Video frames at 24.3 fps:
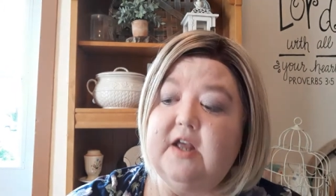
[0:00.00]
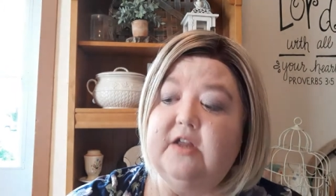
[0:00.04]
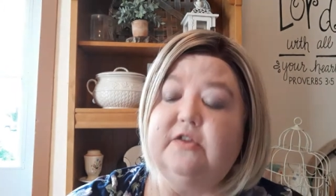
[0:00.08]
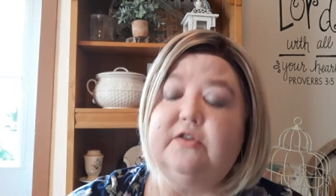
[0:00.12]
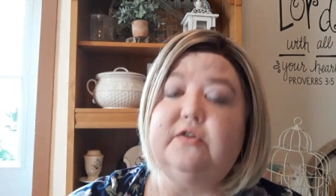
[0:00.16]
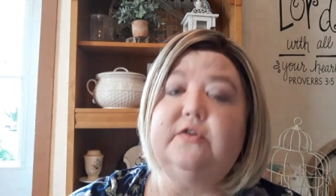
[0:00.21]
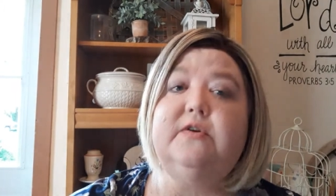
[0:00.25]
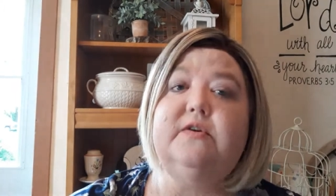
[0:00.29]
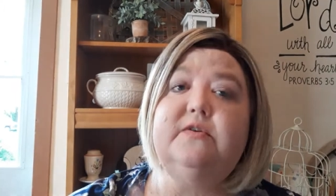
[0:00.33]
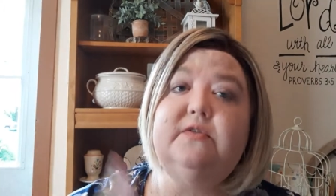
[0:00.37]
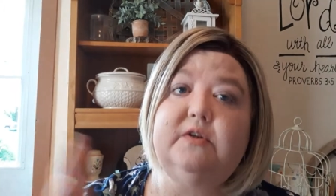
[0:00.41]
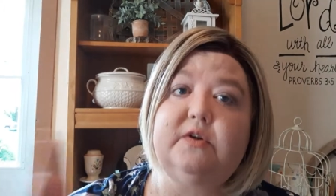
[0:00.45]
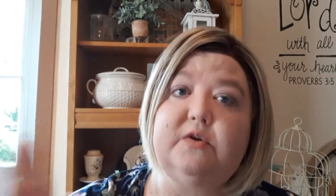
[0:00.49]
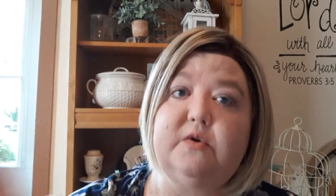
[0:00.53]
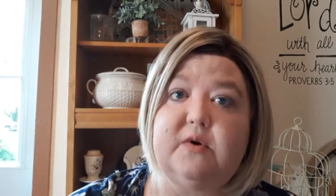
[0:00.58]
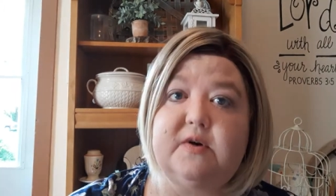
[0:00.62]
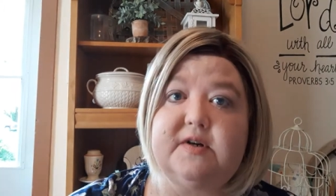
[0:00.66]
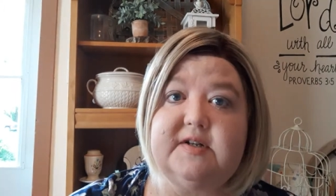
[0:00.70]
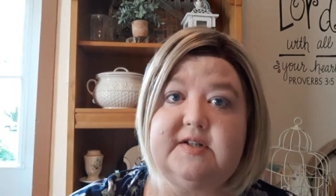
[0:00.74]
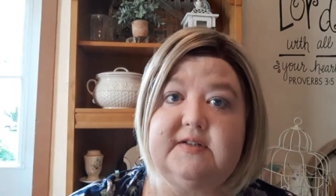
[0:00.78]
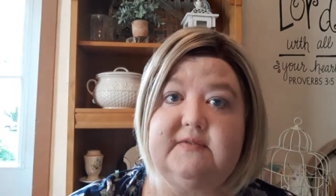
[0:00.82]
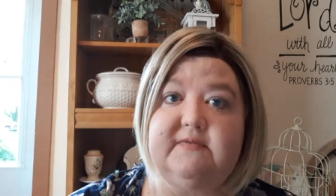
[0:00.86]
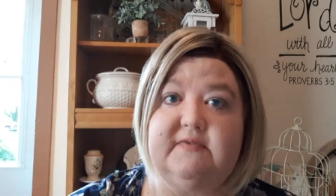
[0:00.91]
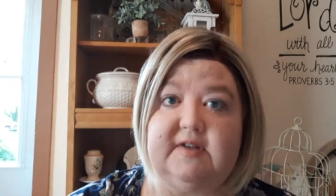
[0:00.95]
Through the
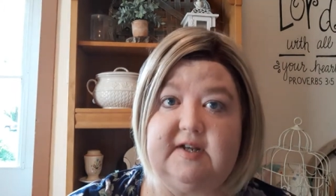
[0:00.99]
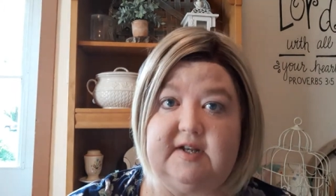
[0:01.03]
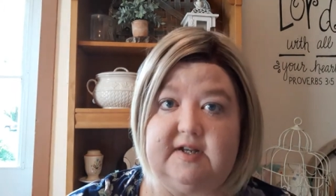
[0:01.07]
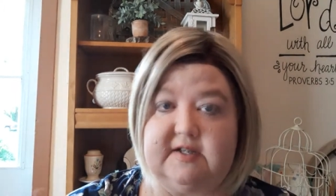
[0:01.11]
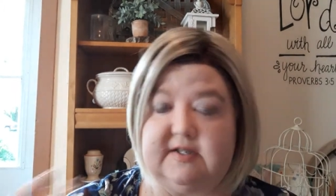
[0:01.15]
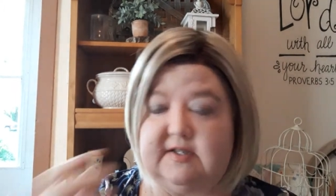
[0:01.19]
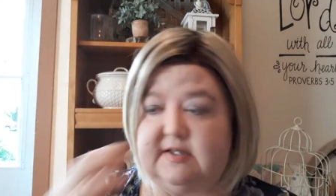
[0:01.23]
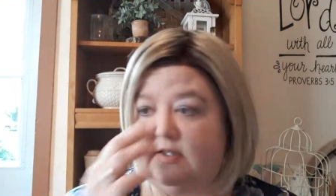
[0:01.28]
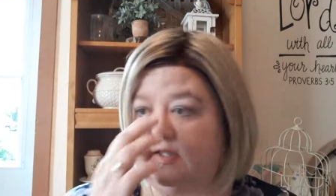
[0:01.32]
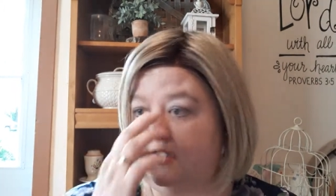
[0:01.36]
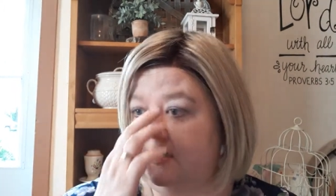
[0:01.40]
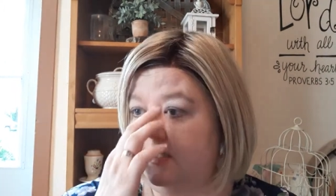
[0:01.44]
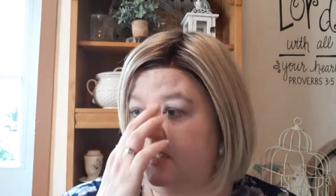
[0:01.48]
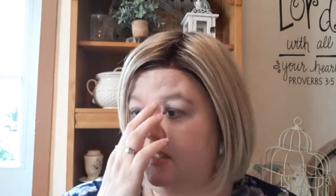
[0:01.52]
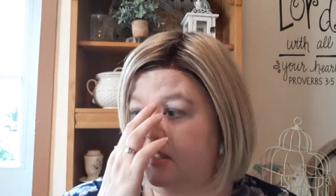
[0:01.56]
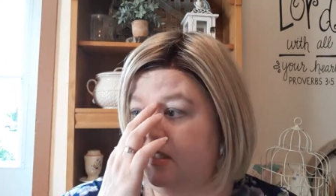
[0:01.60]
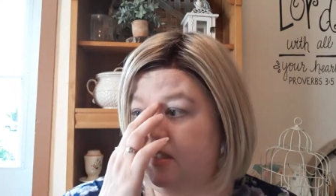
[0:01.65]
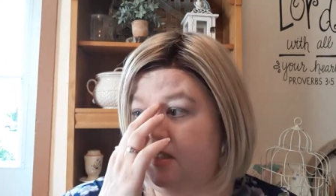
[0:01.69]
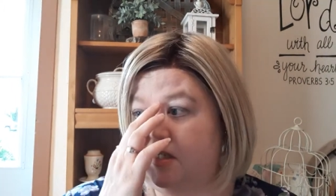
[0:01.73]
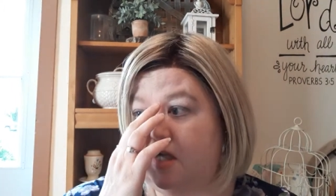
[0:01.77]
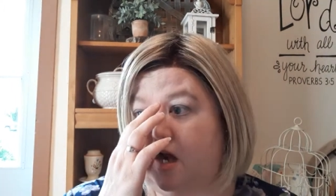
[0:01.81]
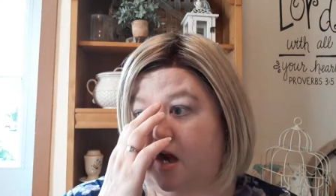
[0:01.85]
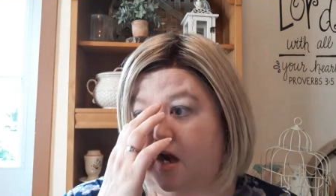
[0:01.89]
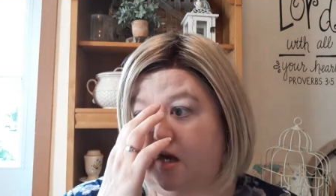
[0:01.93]
course of this, this
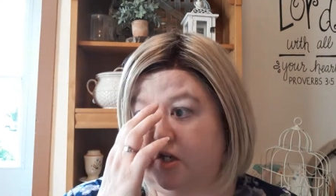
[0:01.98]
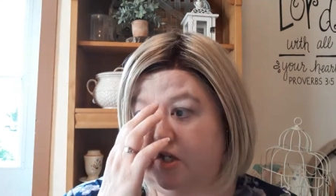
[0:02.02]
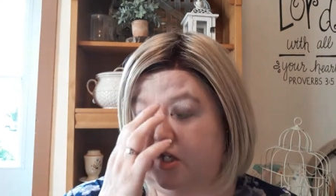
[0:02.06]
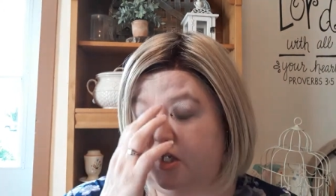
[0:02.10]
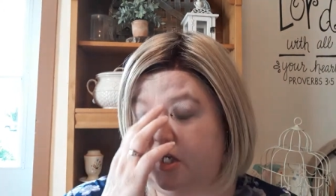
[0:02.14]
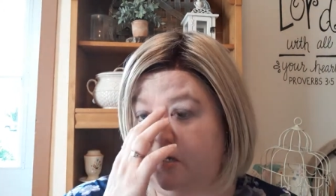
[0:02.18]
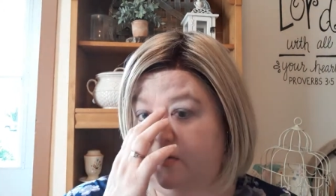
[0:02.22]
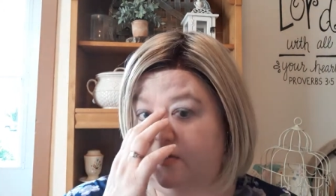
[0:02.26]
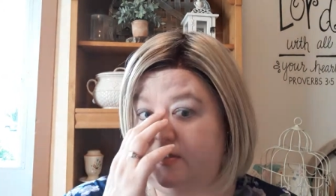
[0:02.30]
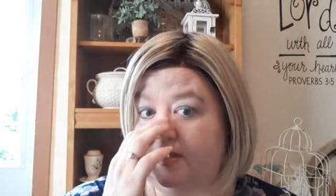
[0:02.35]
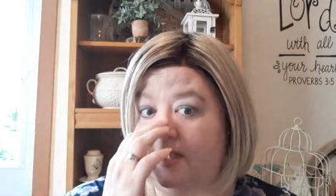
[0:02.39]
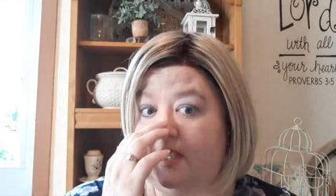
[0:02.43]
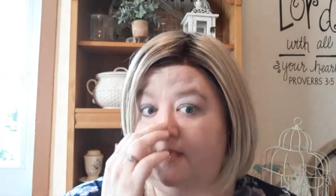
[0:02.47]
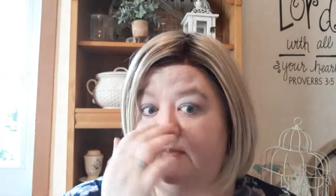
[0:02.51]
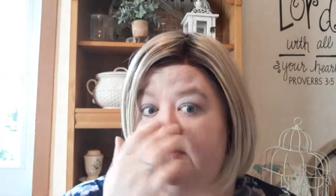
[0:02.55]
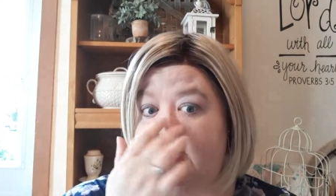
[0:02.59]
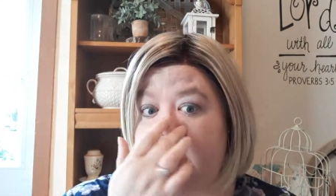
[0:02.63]
dog shows up.